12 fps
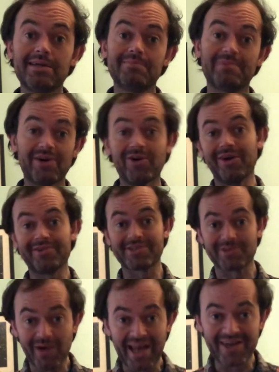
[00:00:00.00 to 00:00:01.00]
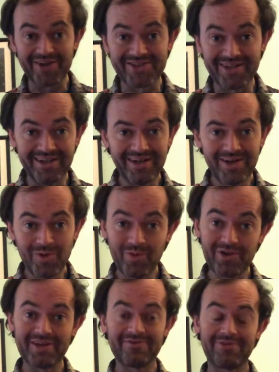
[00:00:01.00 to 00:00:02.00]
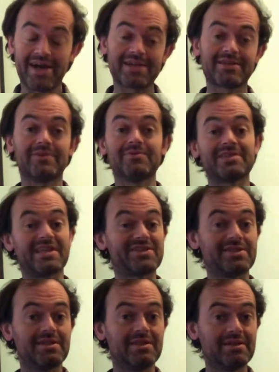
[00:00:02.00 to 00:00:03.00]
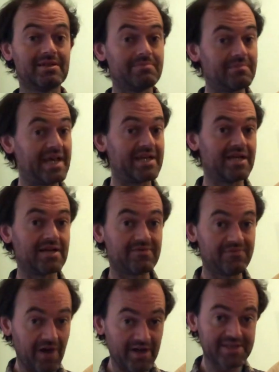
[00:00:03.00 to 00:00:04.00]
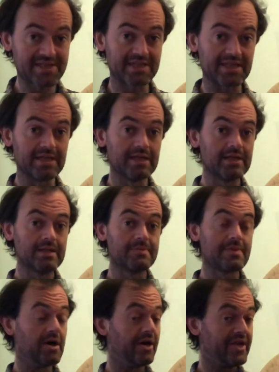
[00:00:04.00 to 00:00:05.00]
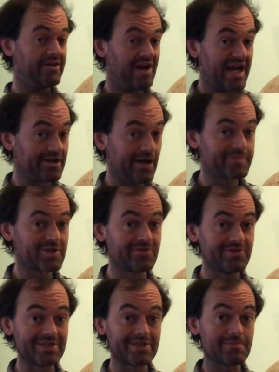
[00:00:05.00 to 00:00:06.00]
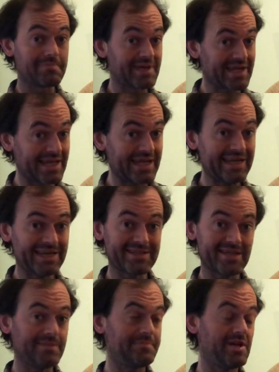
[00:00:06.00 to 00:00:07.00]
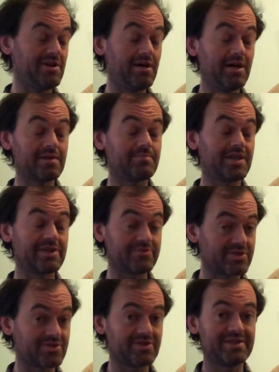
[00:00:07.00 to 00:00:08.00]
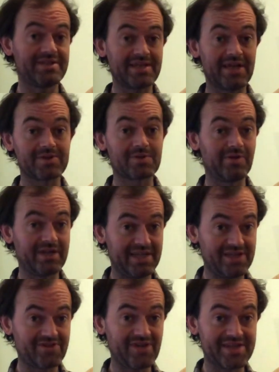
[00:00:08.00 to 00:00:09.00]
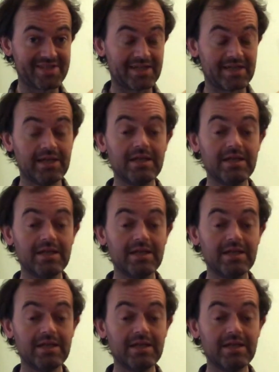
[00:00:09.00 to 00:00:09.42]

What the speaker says: Bodhrans as well out there. One, in fact, that was actually made out of fox skin. Now, I never had an opportunity to play that type of Bodhran, but I'm sure it sounds quite interesting.